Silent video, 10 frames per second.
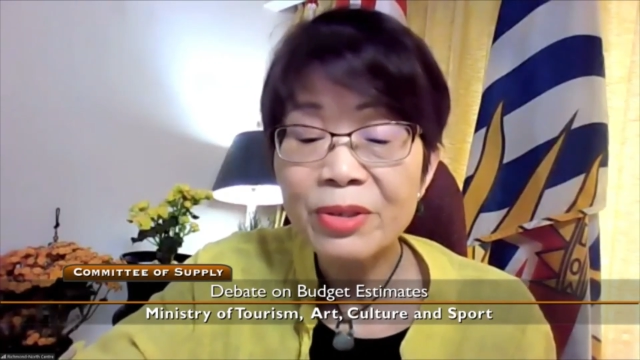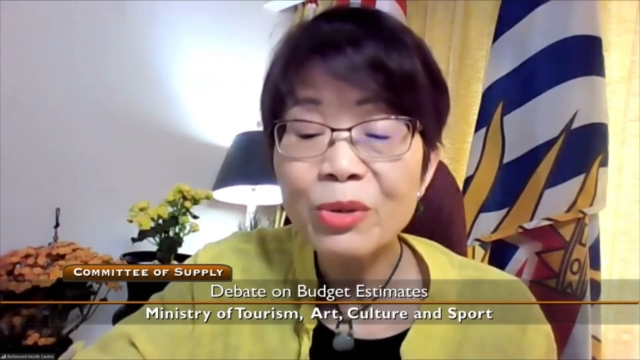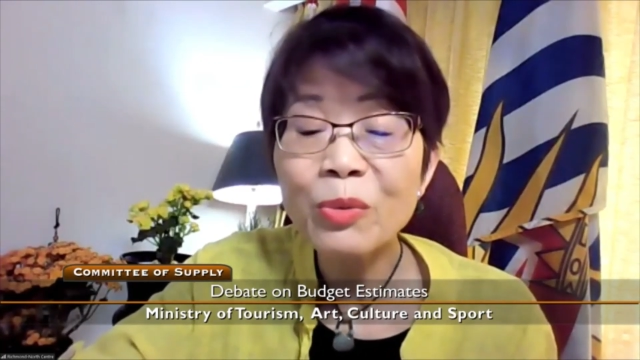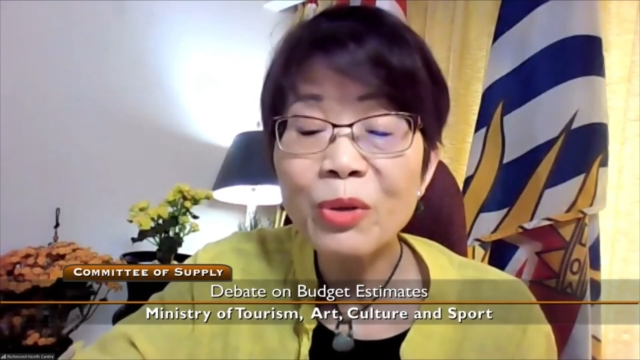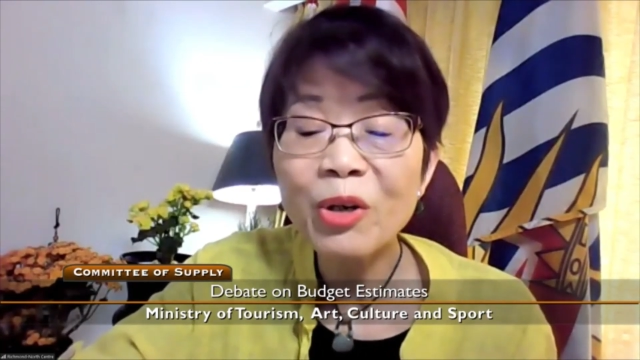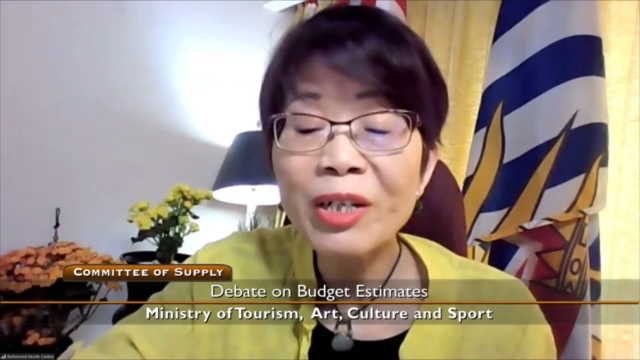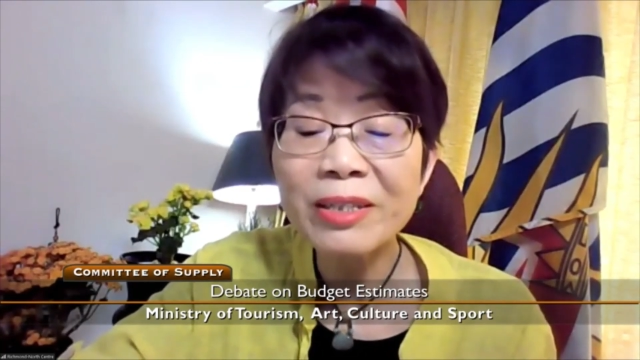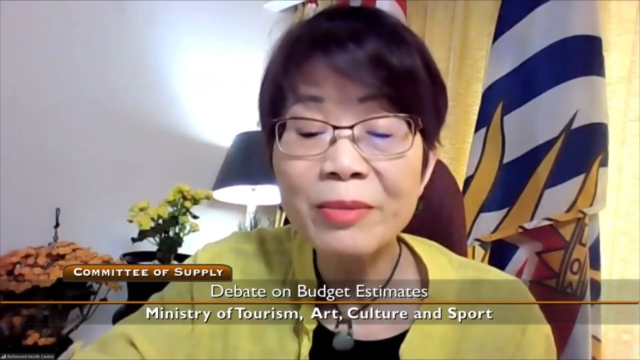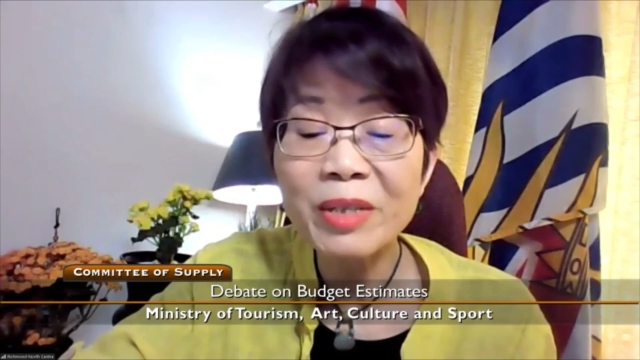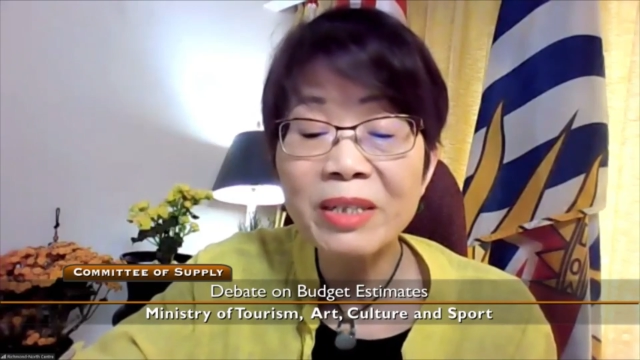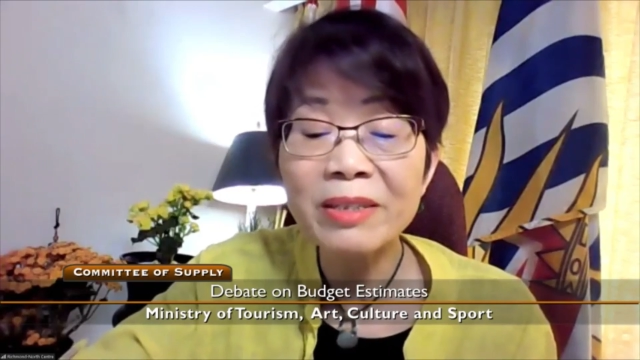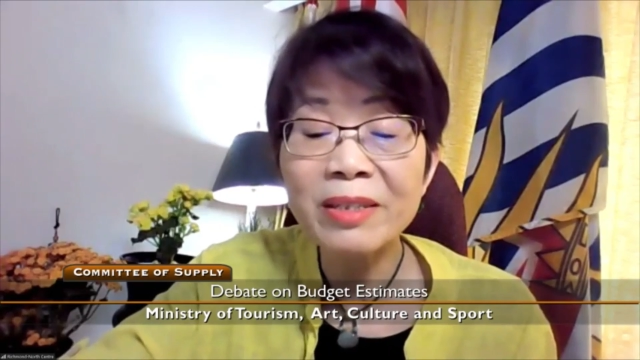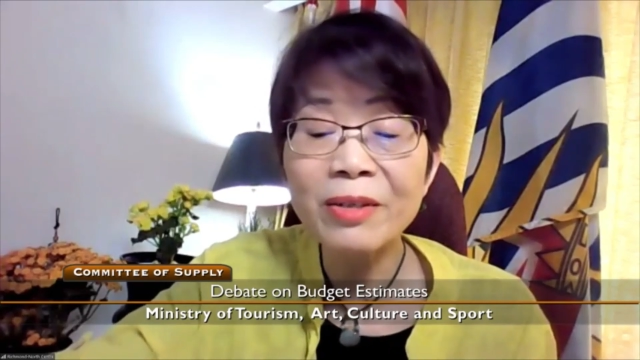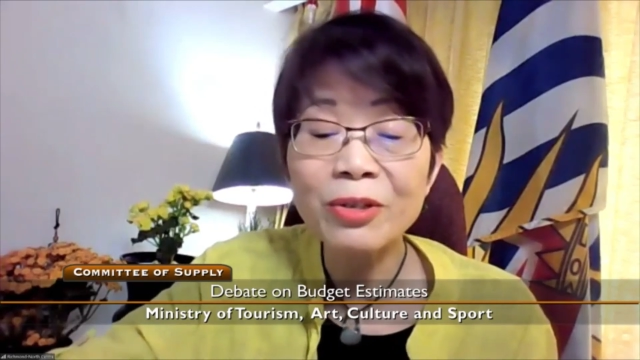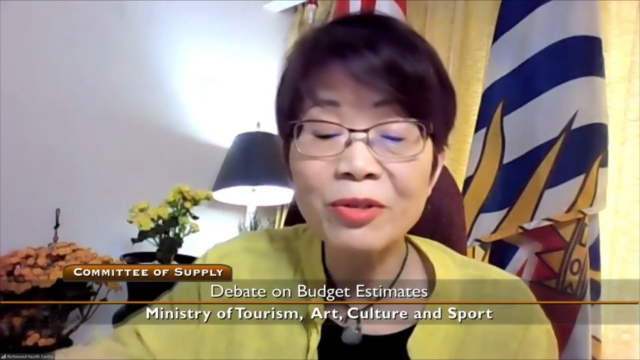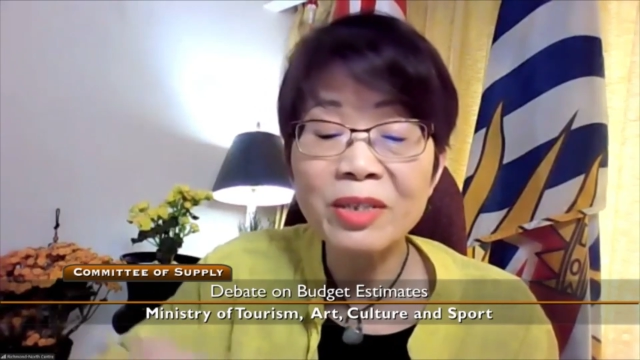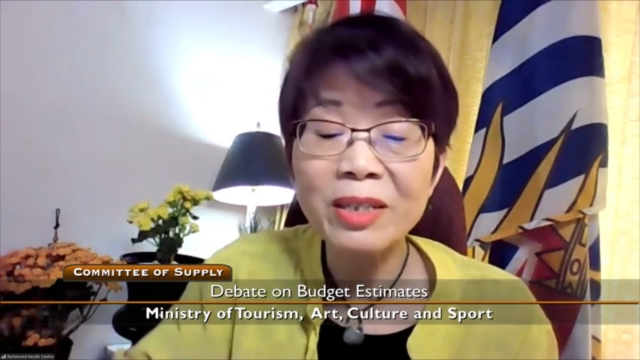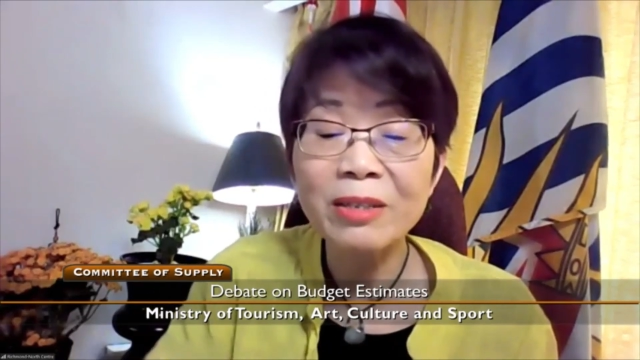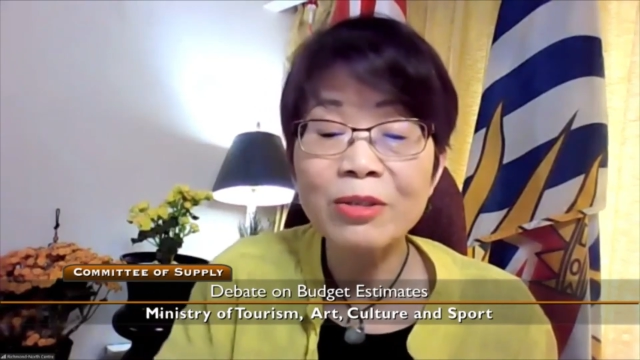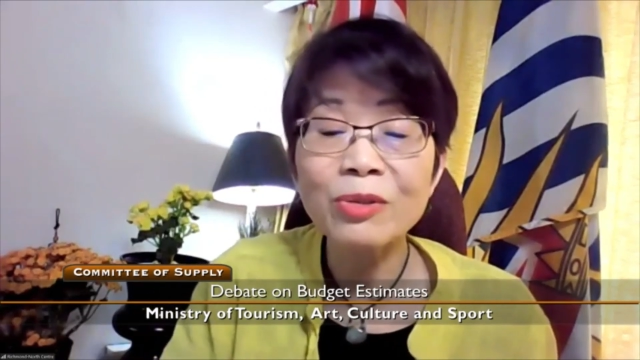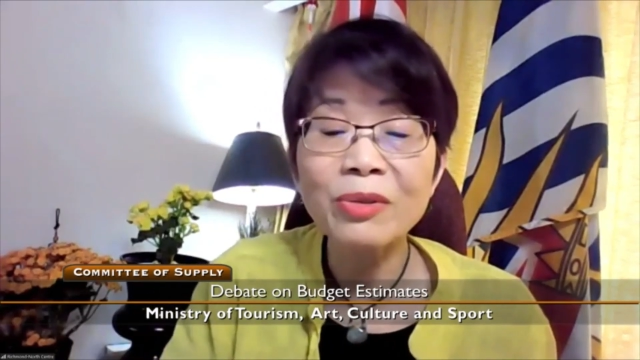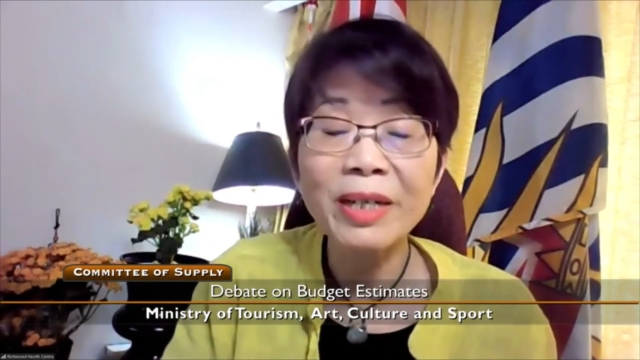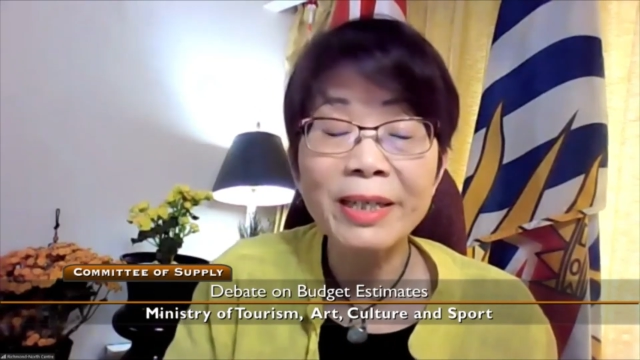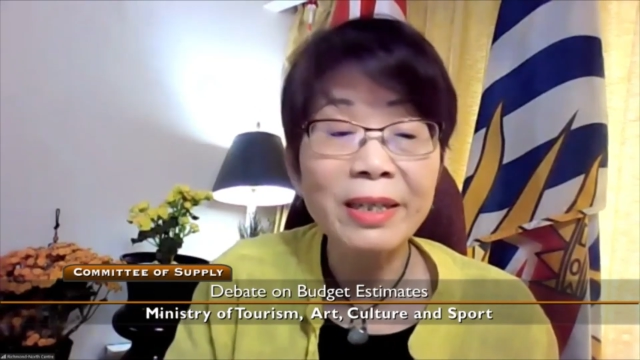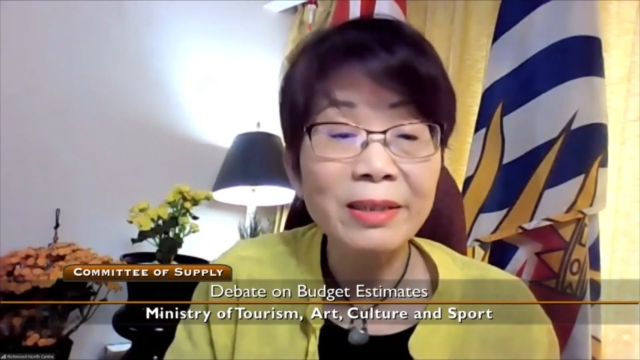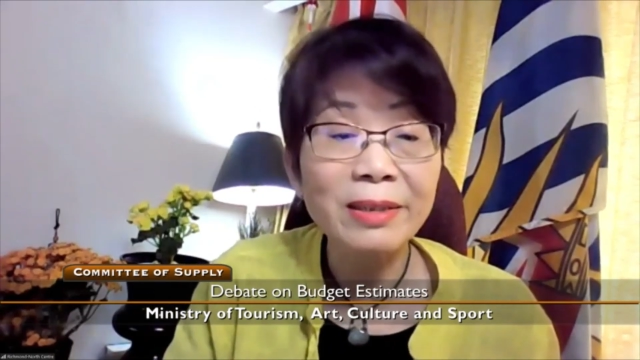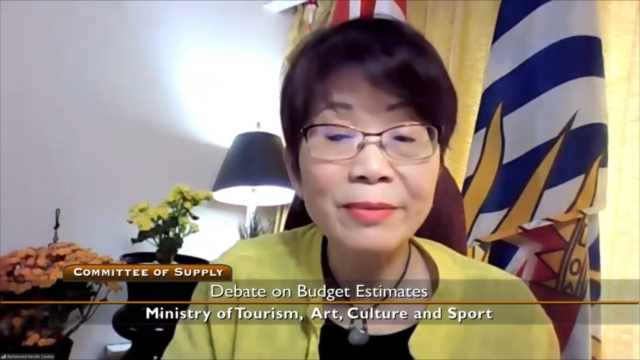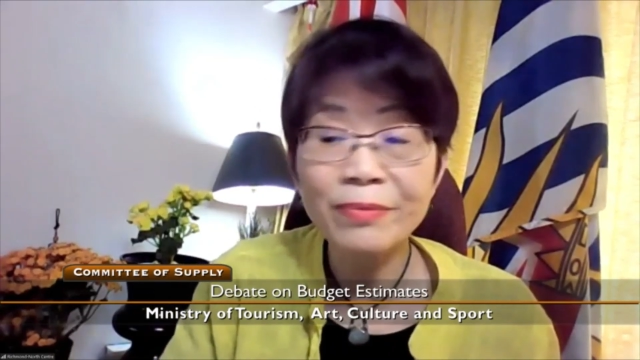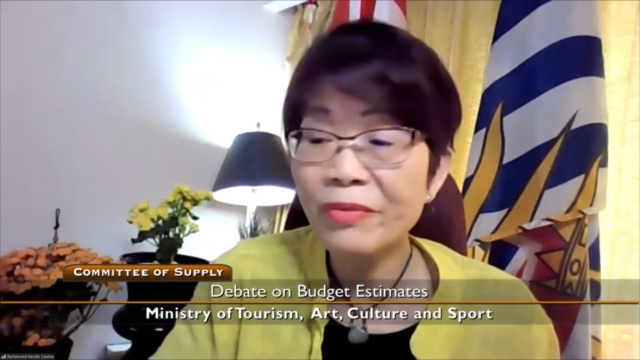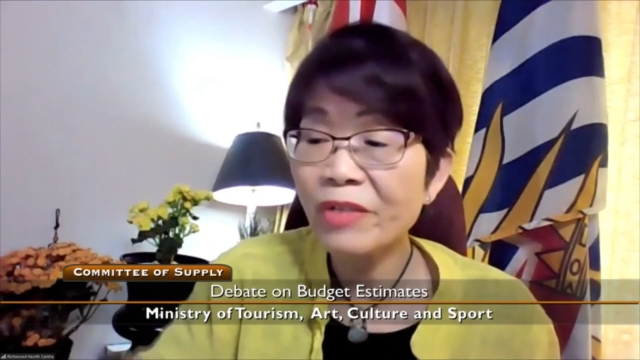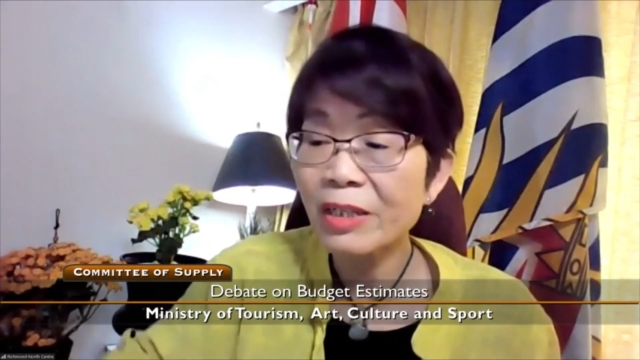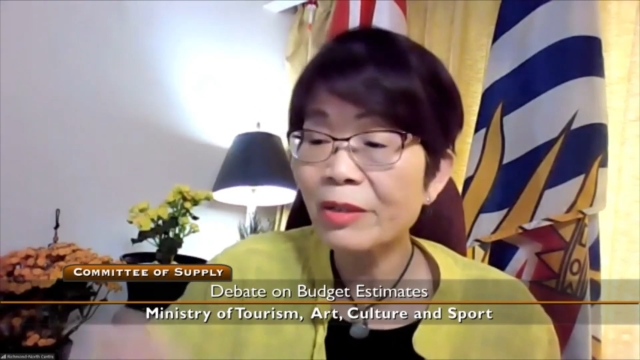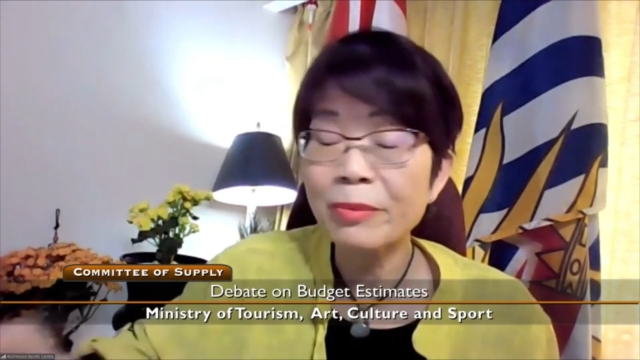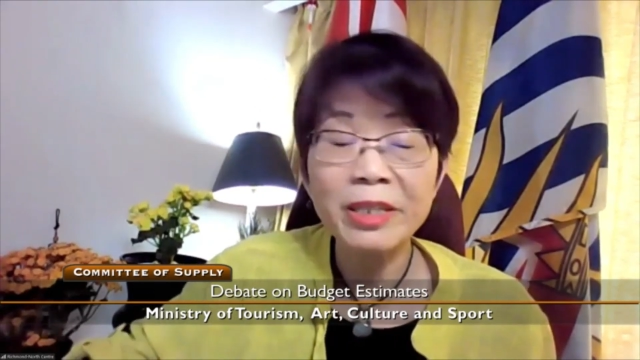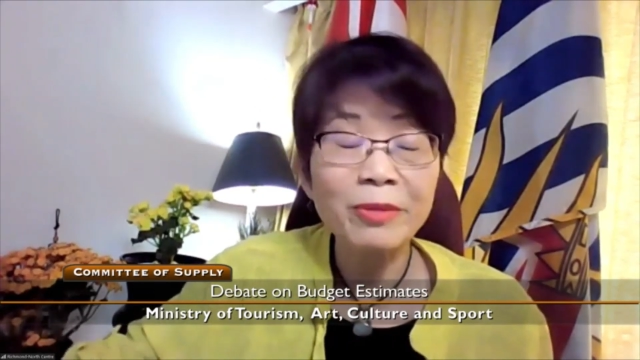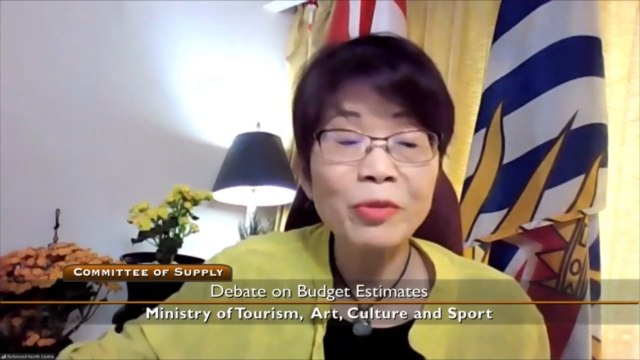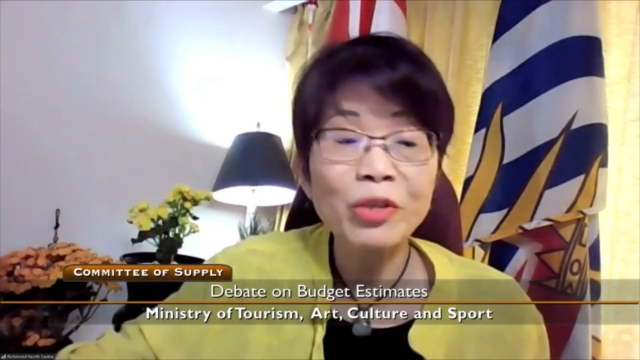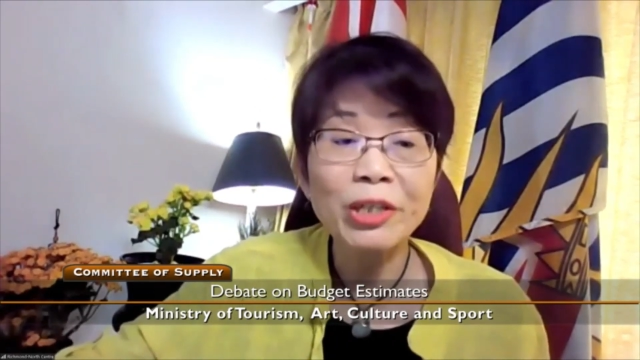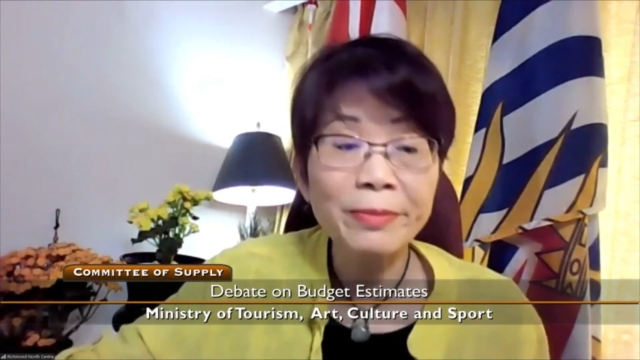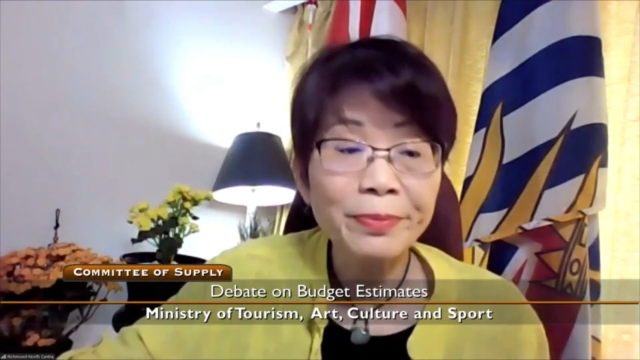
So what has the minister got to say to Annette? Thank you, Madam Chair.